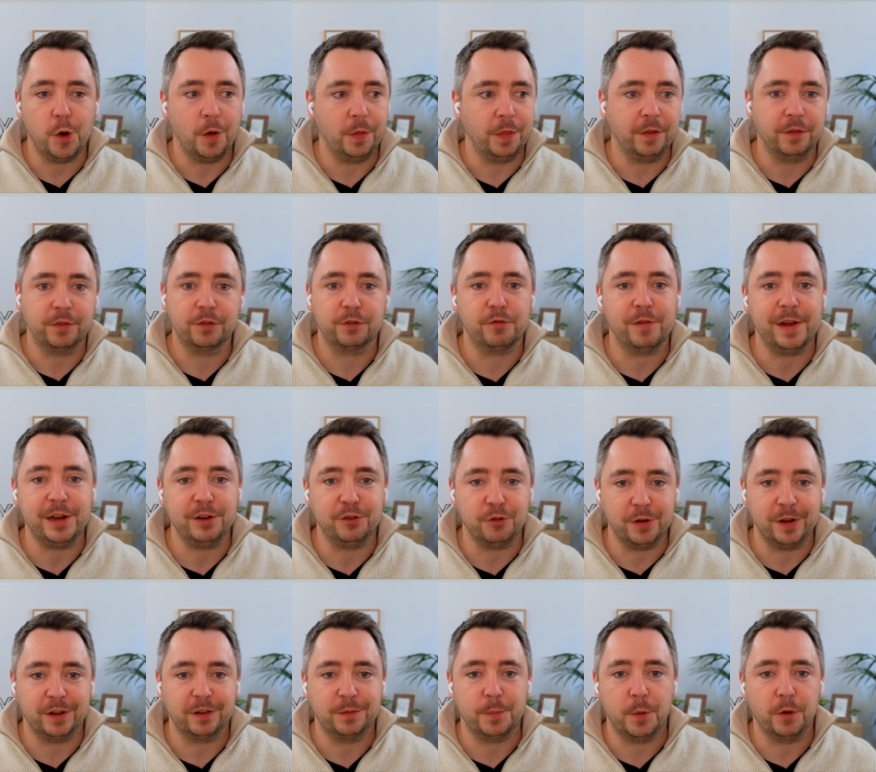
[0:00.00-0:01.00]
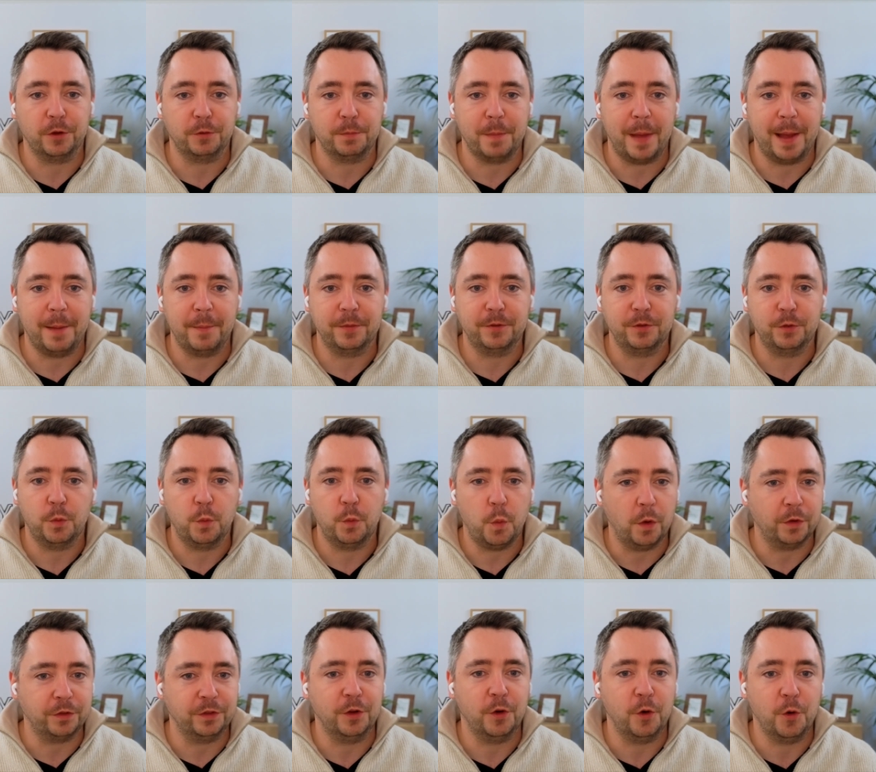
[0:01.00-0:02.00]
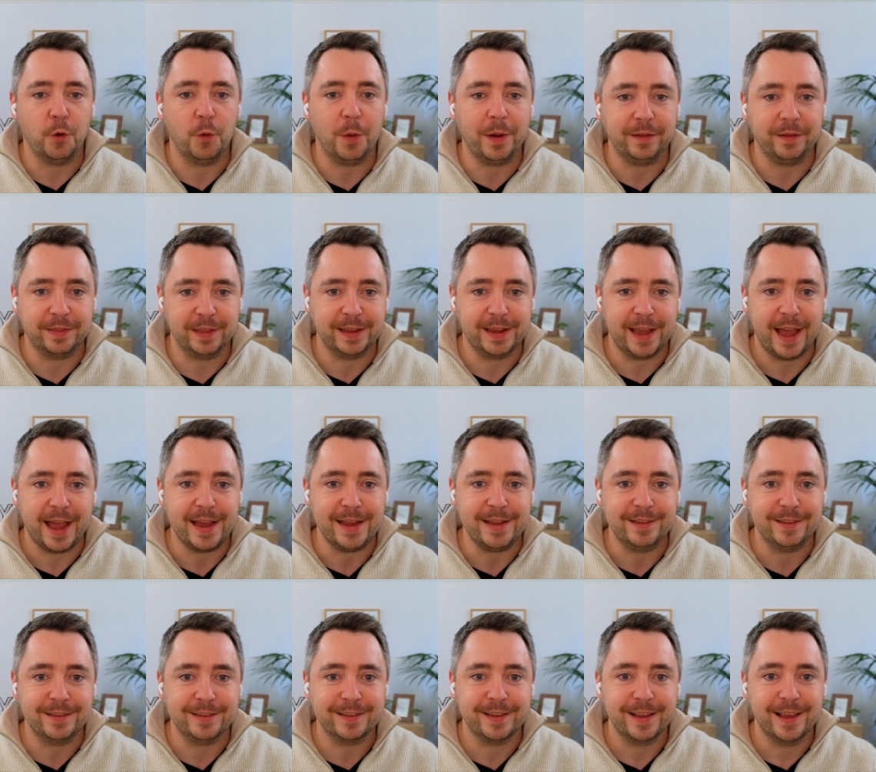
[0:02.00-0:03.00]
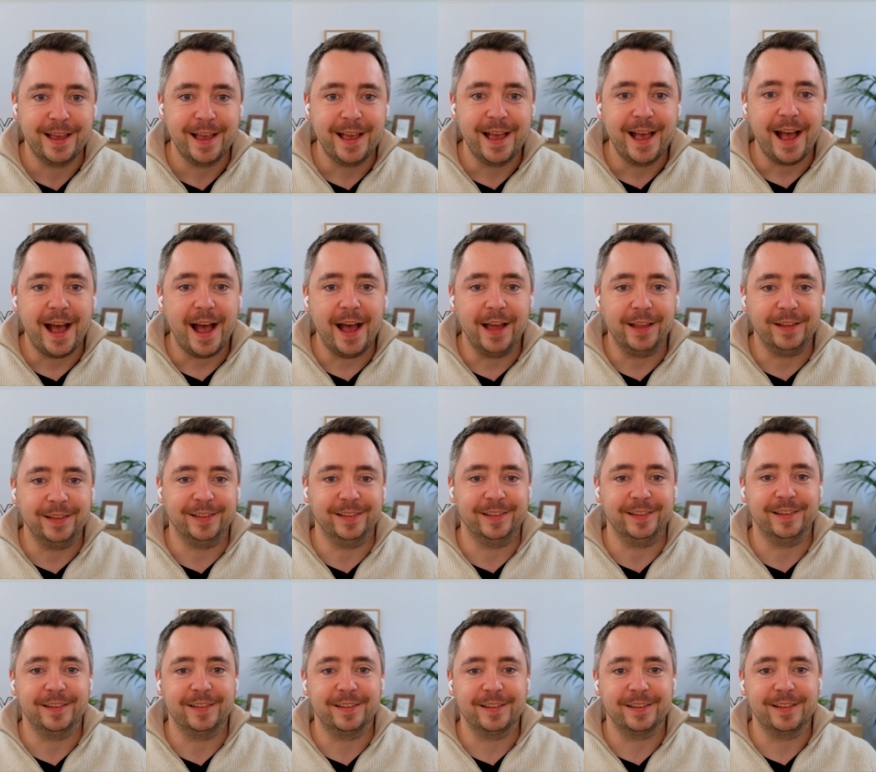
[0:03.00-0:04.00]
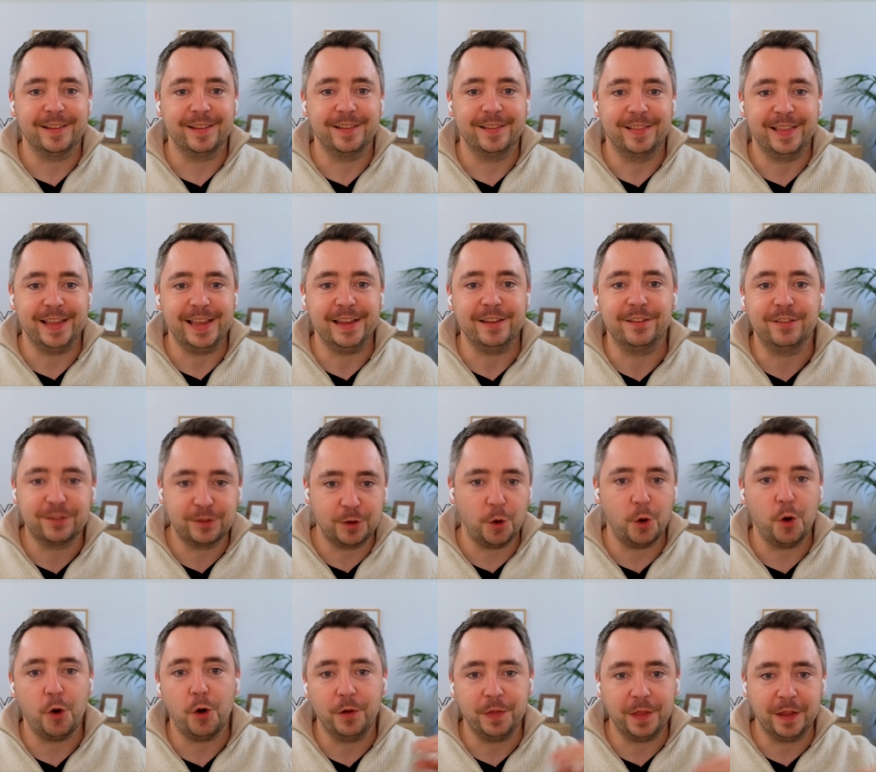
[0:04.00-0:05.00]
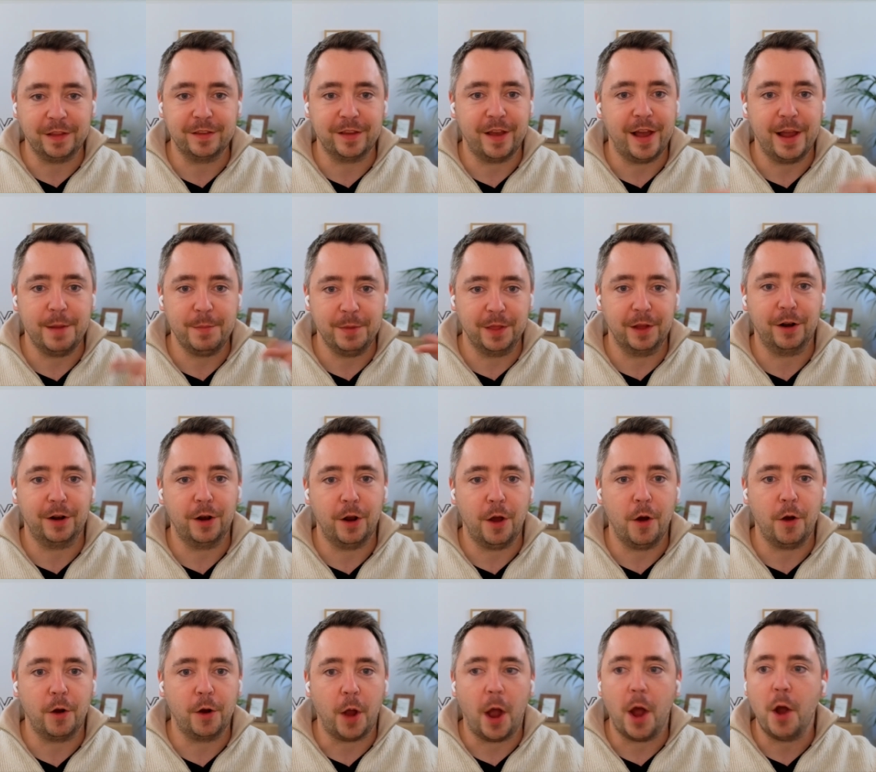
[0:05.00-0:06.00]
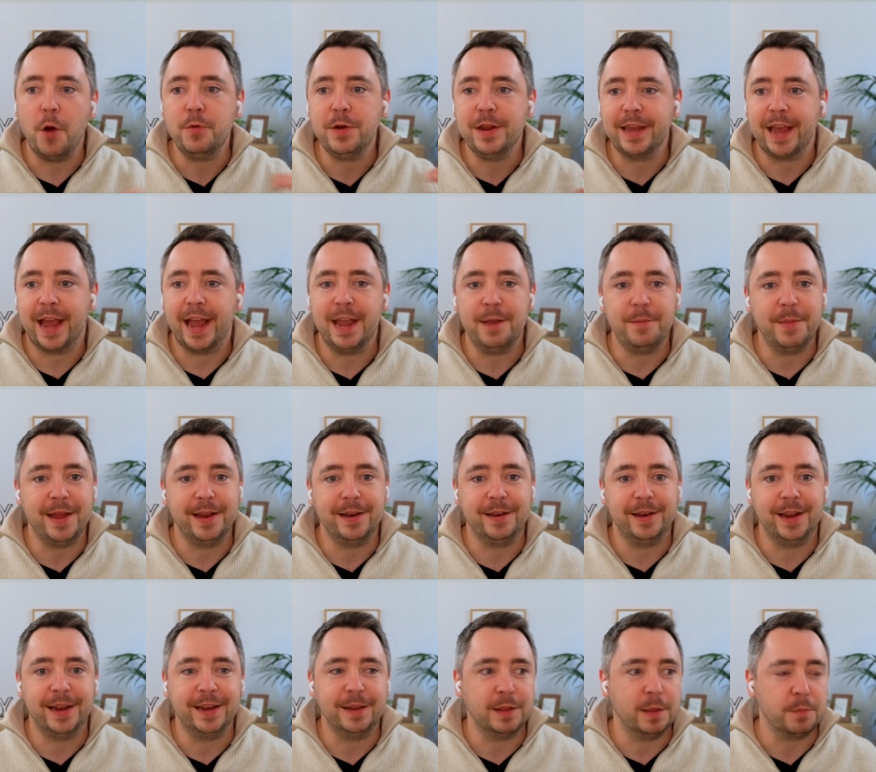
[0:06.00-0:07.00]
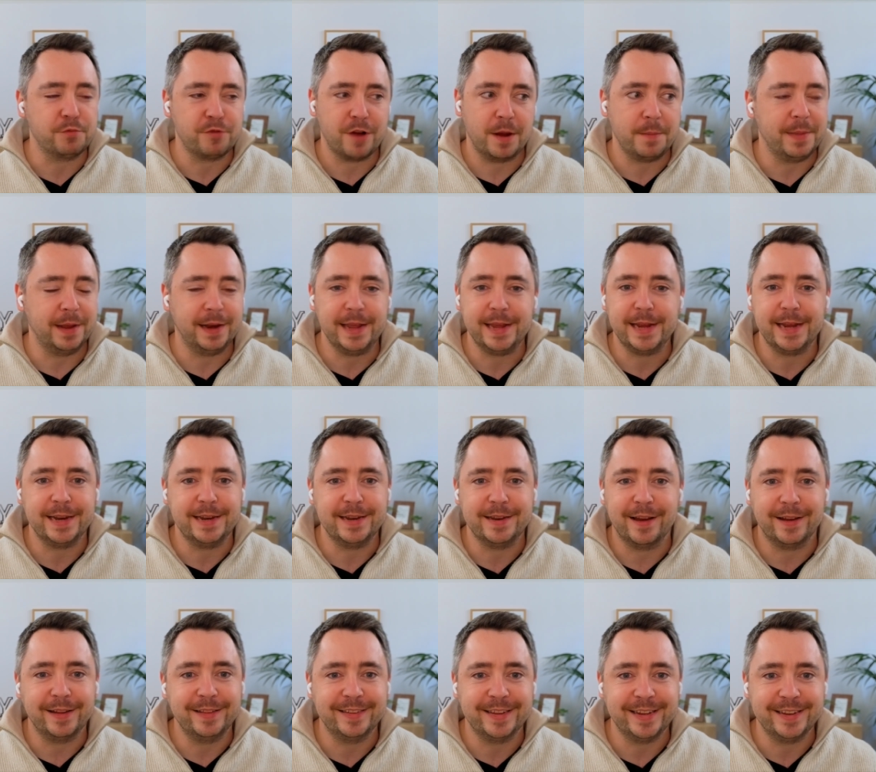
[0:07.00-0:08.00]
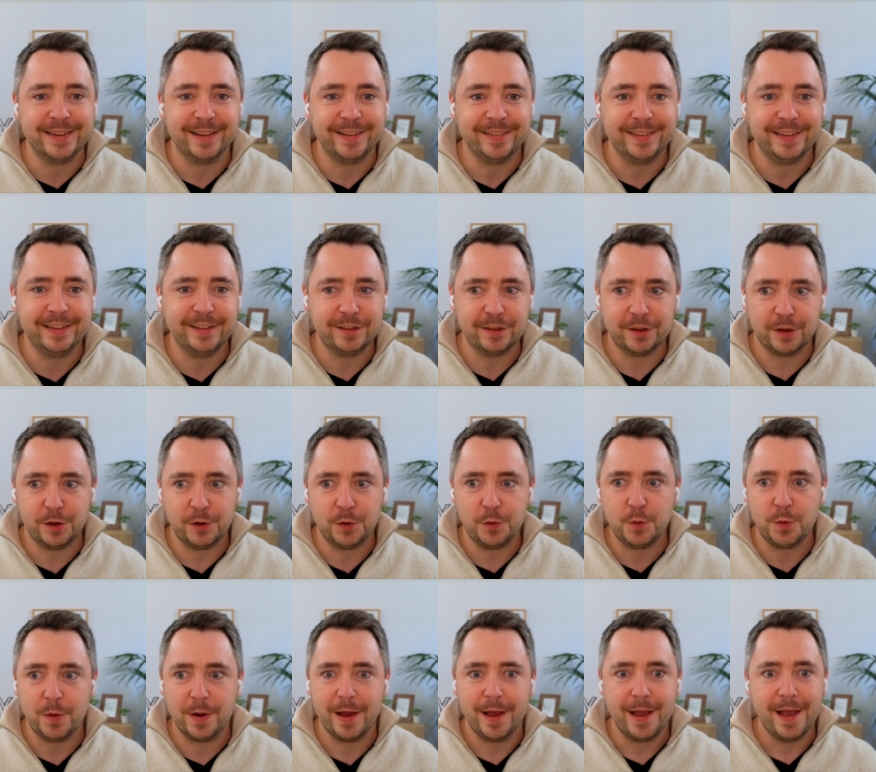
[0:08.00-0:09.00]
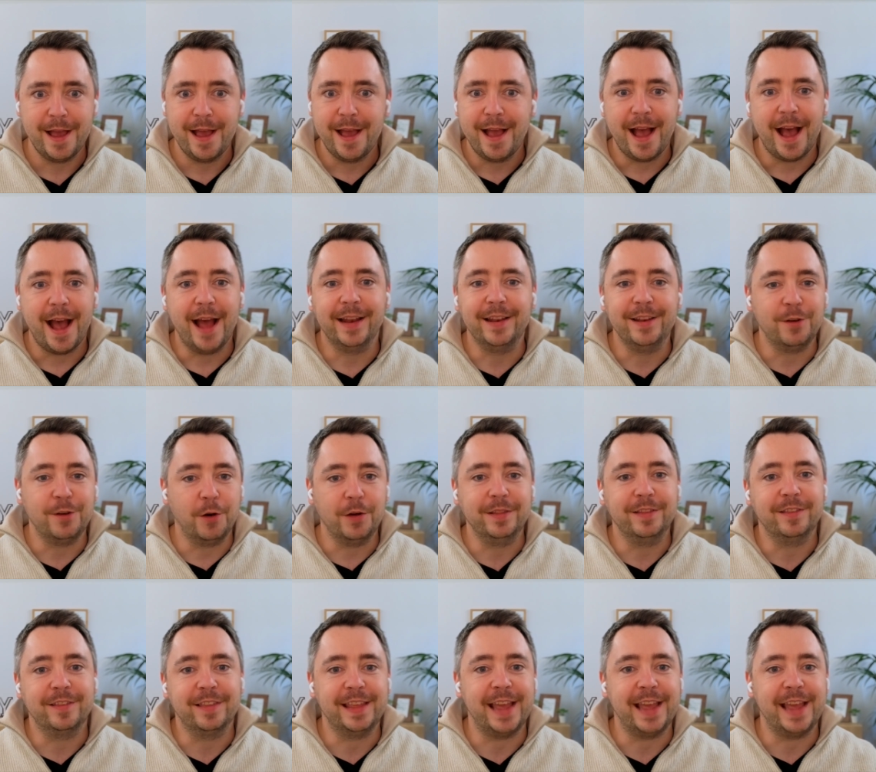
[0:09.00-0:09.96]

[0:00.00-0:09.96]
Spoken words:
on the screen during a sports match wasn't always the case. And the score and the time and the clock only came in the Premier League in 1992 and not into the